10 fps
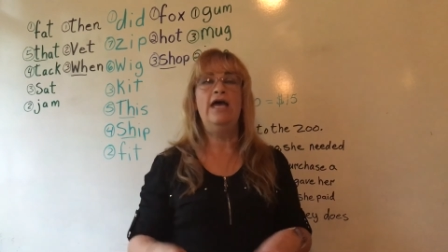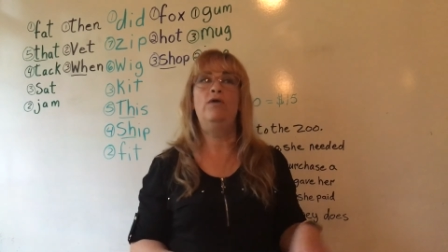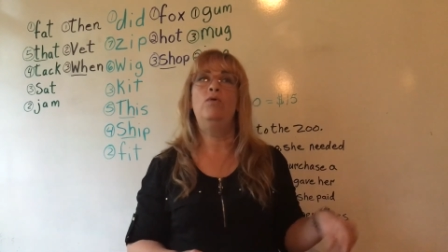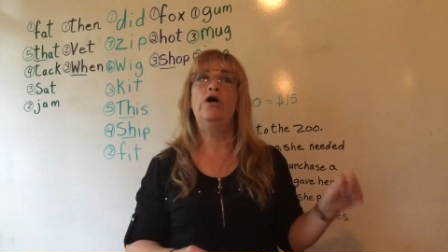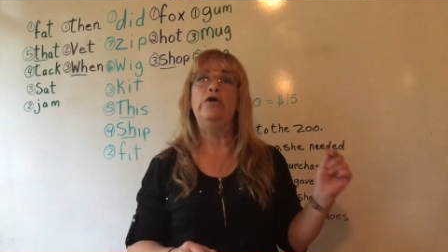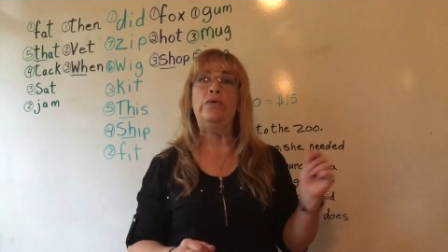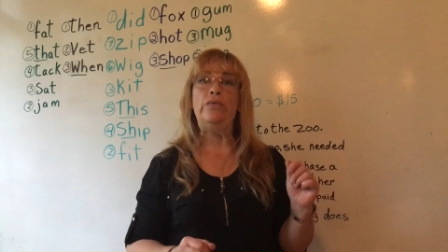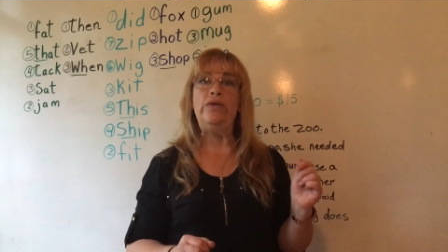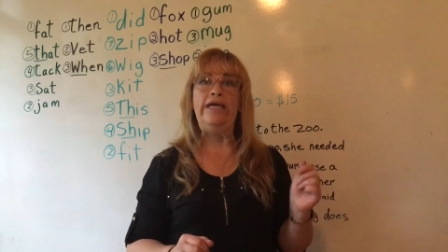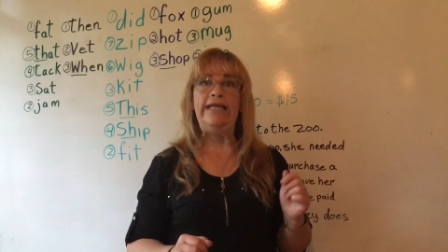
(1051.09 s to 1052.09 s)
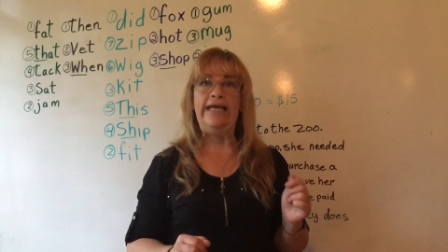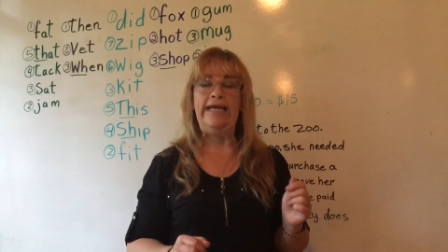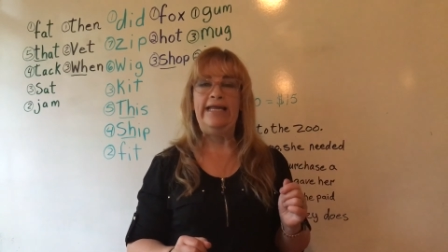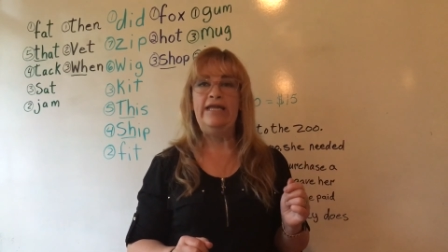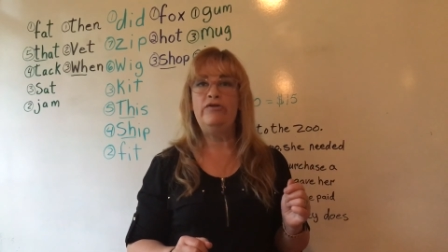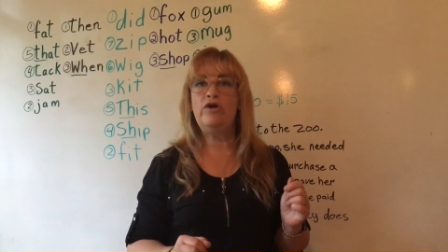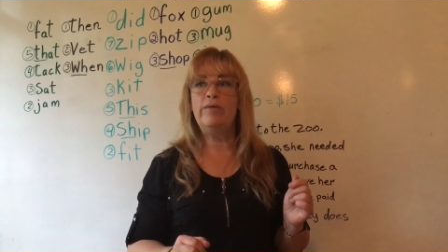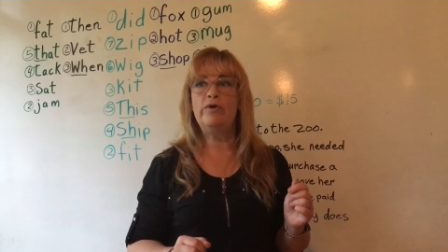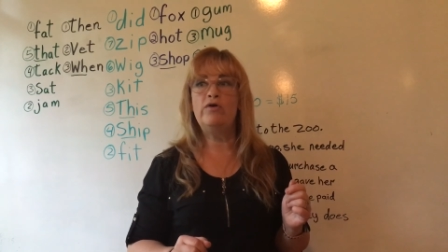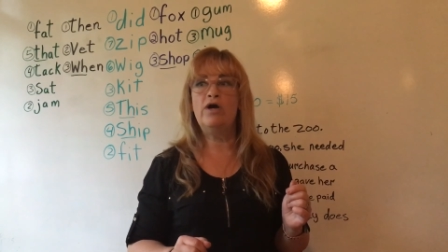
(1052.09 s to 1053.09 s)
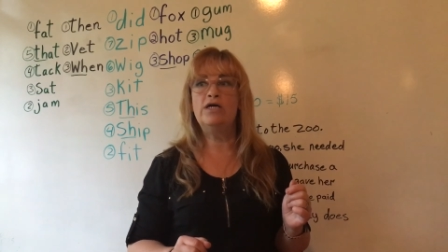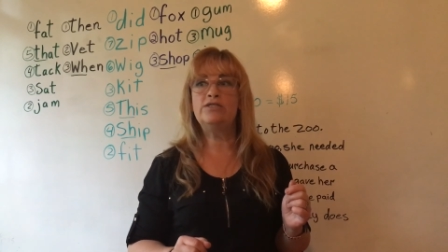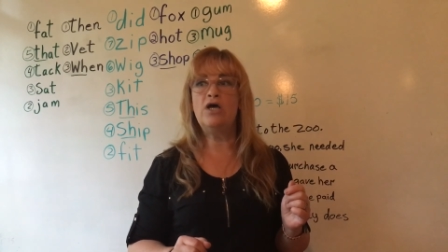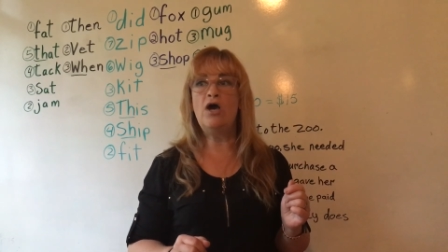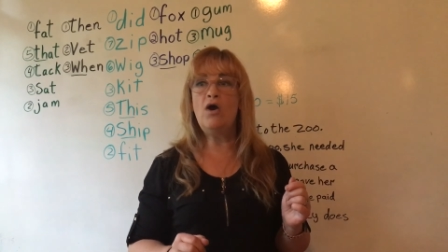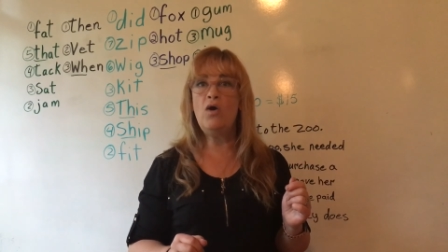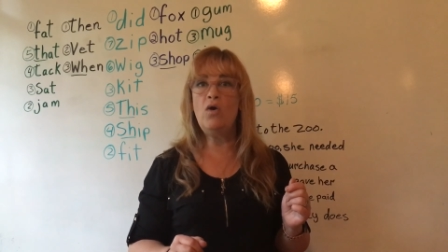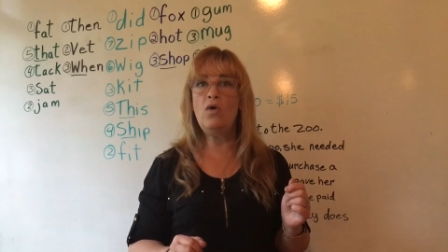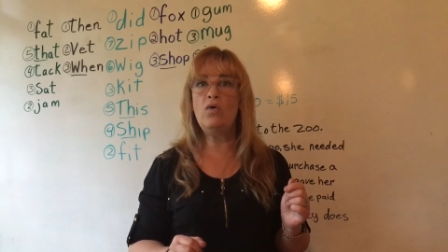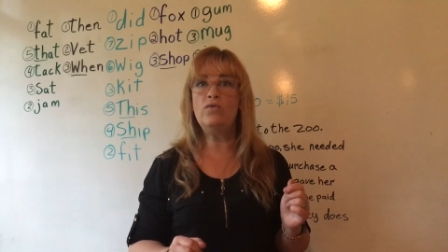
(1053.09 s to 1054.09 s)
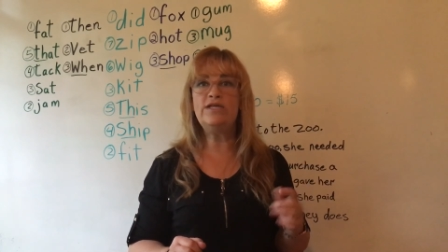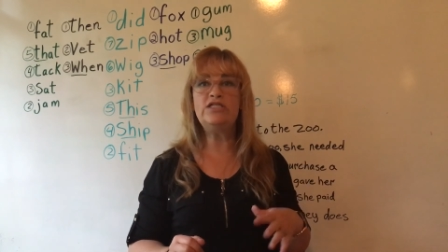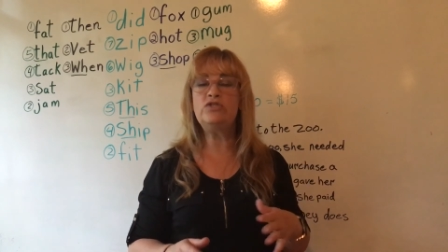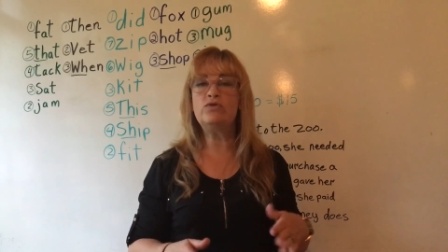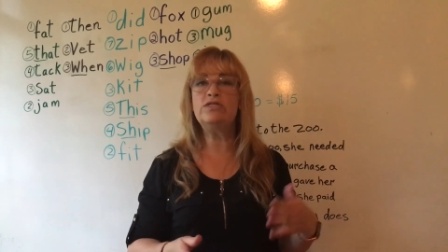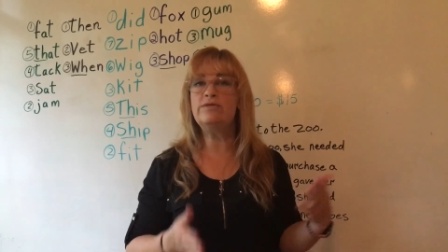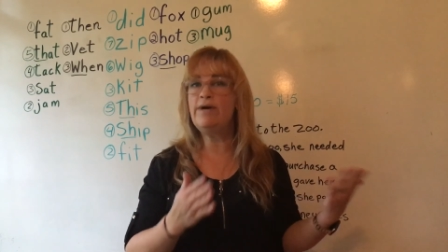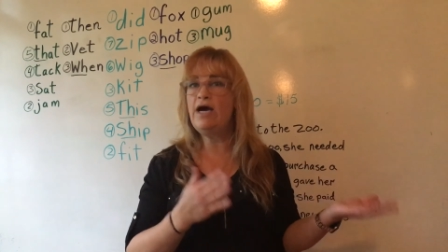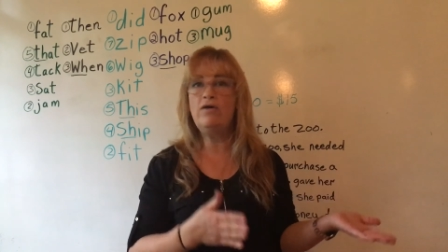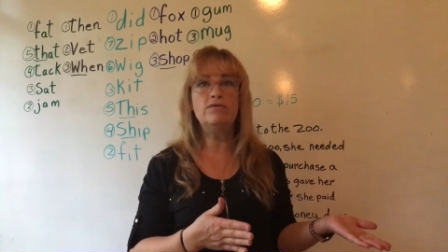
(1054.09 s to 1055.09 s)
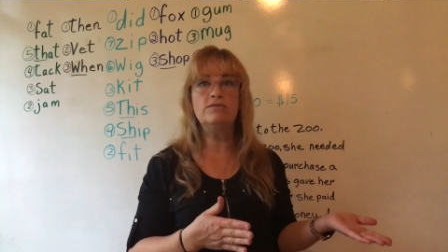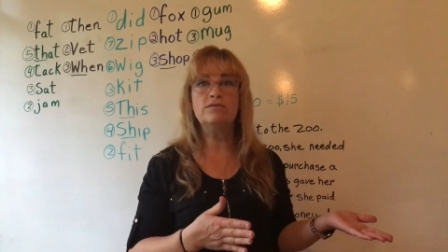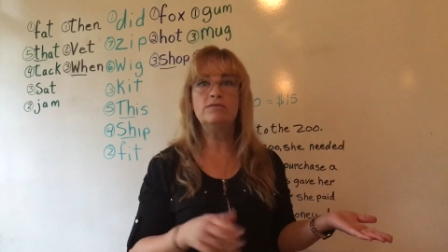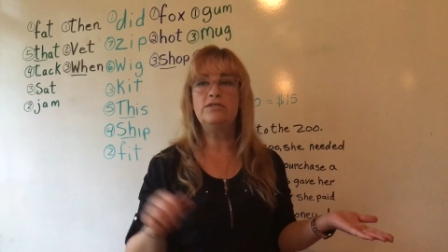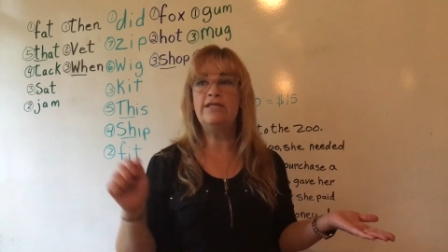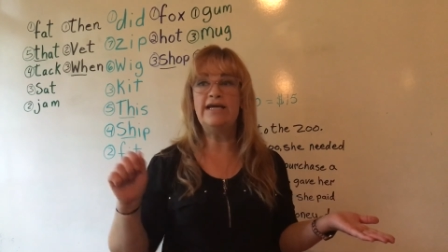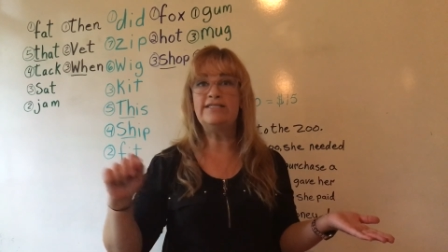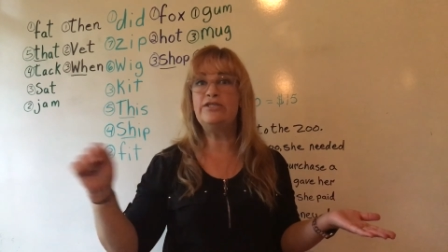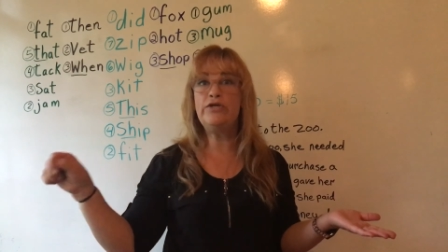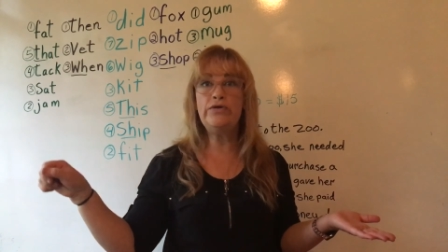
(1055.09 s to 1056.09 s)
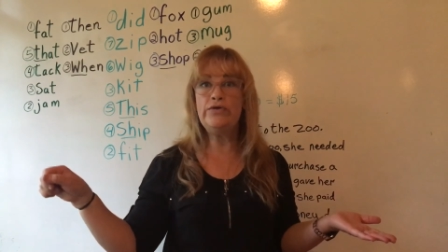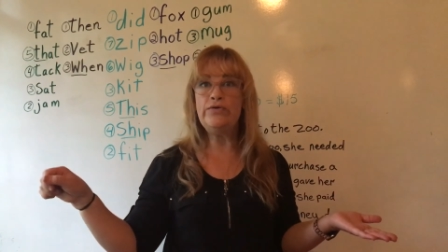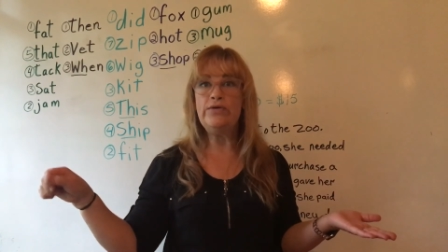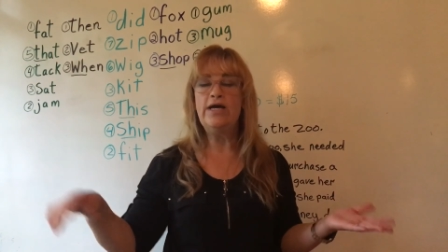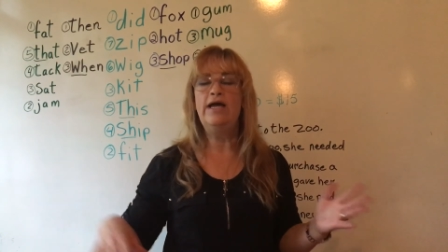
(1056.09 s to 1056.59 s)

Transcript: And while you're reading and you come across, oh, this story's about, and that's the who,